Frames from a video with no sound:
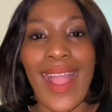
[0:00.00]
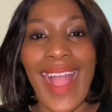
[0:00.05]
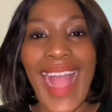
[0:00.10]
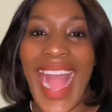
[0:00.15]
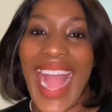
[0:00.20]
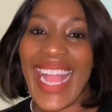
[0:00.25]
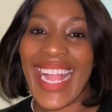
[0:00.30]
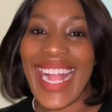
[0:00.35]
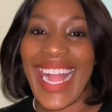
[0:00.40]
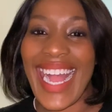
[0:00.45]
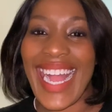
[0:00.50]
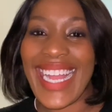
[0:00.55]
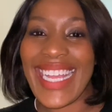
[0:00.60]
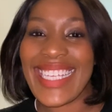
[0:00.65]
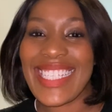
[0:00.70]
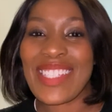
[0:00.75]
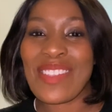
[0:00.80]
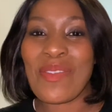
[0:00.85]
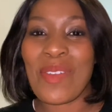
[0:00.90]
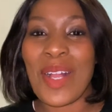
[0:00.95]
Hi
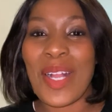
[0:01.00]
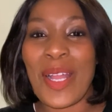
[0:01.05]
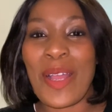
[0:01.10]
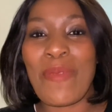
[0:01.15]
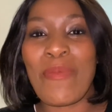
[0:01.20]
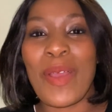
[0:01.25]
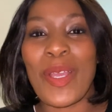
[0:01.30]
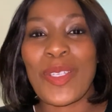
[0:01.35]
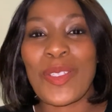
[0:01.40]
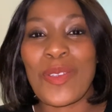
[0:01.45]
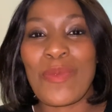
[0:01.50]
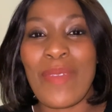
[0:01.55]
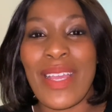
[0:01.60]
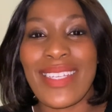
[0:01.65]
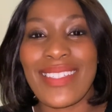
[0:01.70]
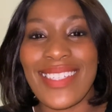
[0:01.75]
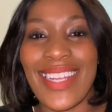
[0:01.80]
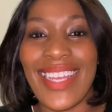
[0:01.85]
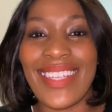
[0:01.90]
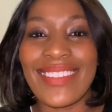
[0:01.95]
guys, welcome back to my
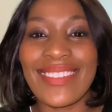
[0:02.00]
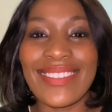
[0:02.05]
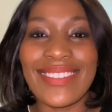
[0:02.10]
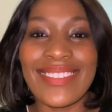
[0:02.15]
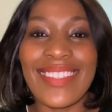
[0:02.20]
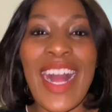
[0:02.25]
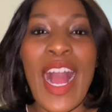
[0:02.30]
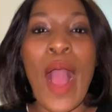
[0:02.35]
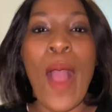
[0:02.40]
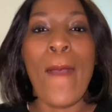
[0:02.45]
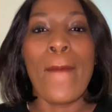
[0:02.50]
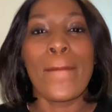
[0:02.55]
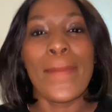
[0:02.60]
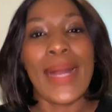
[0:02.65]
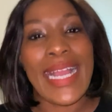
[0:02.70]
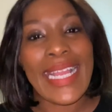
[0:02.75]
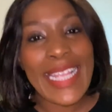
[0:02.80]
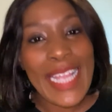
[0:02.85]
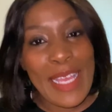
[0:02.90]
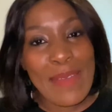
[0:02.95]
channel.
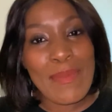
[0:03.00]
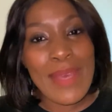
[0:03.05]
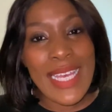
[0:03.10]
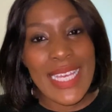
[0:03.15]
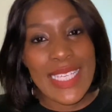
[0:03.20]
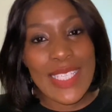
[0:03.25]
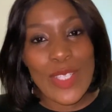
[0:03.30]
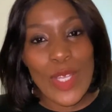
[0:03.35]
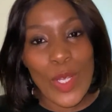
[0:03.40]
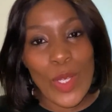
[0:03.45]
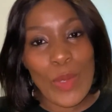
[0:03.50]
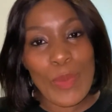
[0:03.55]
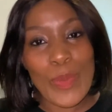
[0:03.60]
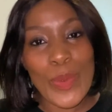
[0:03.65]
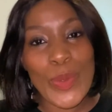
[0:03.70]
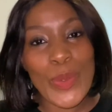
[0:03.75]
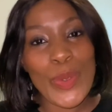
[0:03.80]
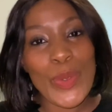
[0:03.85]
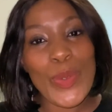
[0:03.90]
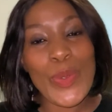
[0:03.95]
My name is Nolo
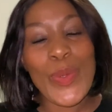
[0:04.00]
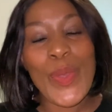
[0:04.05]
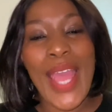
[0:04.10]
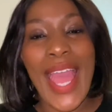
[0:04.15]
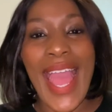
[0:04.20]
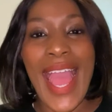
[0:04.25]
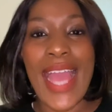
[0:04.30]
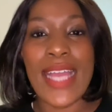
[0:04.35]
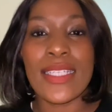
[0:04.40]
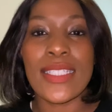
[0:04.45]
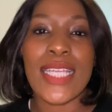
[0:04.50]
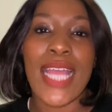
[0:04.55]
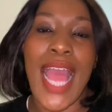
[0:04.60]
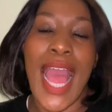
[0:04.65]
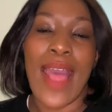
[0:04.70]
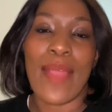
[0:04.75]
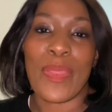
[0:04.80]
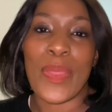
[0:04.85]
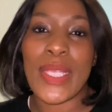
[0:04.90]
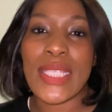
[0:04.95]
Pududu and
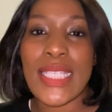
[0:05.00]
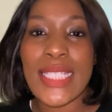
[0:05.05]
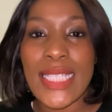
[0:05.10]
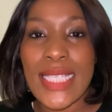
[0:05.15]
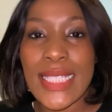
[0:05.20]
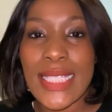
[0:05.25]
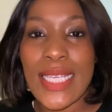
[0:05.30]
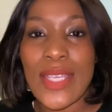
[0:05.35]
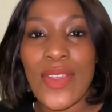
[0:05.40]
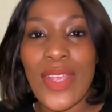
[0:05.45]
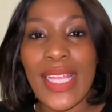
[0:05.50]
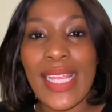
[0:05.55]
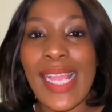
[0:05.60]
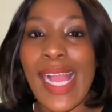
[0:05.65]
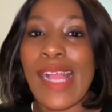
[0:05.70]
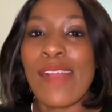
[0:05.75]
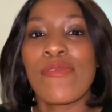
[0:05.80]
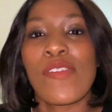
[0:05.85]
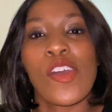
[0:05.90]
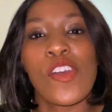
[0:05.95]
this is The Secret
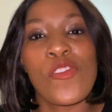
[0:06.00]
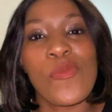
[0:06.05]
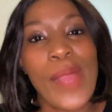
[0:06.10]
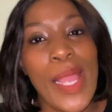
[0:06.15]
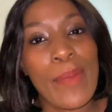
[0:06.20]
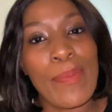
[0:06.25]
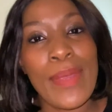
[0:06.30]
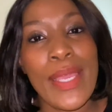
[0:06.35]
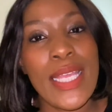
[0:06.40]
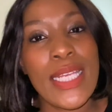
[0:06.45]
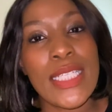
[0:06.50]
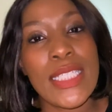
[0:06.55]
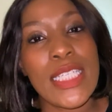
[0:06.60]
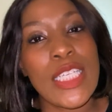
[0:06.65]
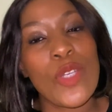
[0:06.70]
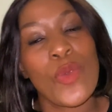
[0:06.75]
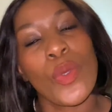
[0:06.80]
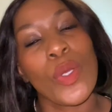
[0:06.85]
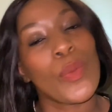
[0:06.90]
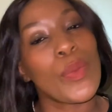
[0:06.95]
Life of My
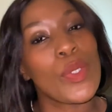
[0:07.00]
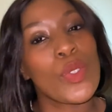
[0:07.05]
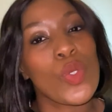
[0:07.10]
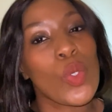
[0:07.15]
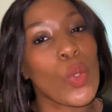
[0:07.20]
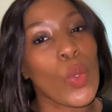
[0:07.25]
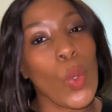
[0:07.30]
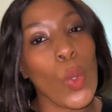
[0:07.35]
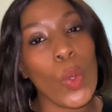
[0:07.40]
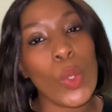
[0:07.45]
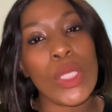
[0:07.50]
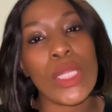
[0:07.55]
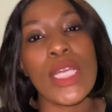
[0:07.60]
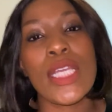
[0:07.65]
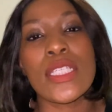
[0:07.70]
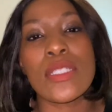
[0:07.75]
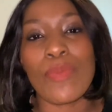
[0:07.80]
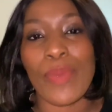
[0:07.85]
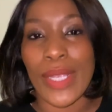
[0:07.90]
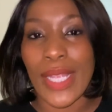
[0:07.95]
PhD where we talk all
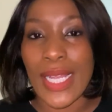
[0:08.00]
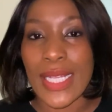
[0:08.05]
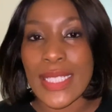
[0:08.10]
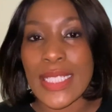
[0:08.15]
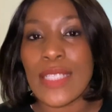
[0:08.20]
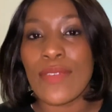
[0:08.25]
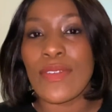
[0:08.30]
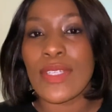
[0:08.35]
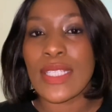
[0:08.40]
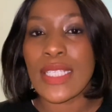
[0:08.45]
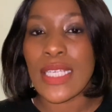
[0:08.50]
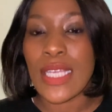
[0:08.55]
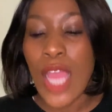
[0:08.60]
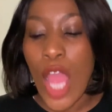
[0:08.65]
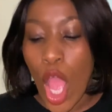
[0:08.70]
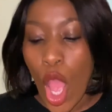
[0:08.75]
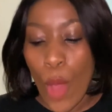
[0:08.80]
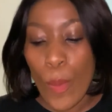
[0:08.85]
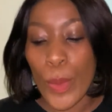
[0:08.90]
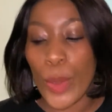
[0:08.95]
things productivity,
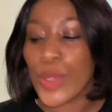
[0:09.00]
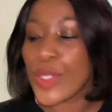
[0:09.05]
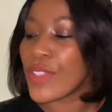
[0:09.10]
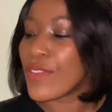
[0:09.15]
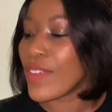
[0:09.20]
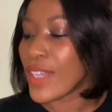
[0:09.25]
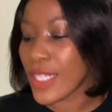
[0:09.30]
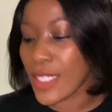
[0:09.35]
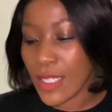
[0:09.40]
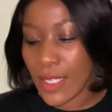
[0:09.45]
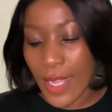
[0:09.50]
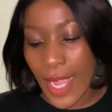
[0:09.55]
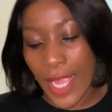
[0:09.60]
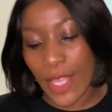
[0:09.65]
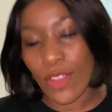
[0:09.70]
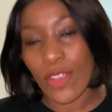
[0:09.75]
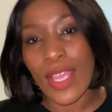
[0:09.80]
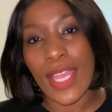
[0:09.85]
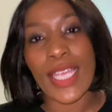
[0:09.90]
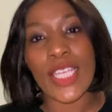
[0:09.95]
motivation,
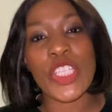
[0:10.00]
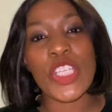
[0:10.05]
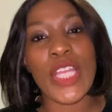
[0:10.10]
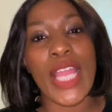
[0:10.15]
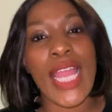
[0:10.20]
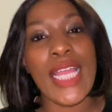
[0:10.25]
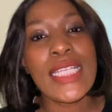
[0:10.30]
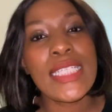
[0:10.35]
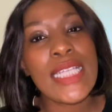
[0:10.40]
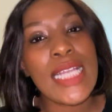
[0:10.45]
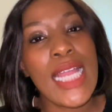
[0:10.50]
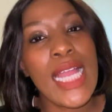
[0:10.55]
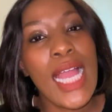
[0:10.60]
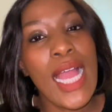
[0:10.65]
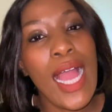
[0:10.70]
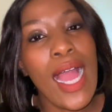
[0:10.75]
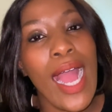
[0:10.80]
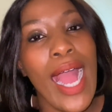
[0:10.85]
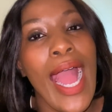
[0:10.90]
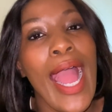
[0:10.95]
education and
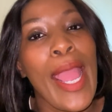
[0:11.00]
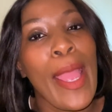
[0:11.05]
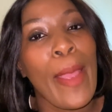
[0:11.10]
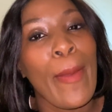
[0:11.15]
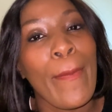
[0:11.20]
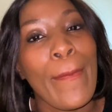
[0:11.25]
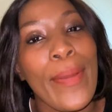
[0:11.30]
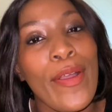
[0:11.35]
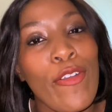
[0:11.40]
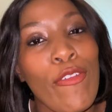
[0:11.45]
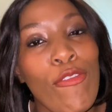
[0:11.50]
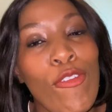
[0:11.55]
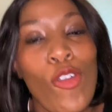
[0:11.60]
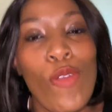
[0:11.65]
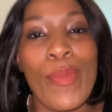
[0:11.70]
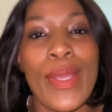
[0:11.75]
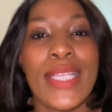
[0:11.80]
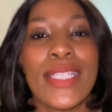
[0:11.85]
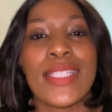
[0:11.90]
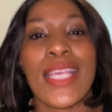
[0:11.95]
high
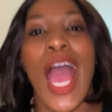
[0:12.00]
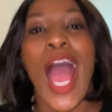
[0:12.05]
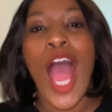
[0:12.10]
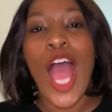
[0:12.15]
performance.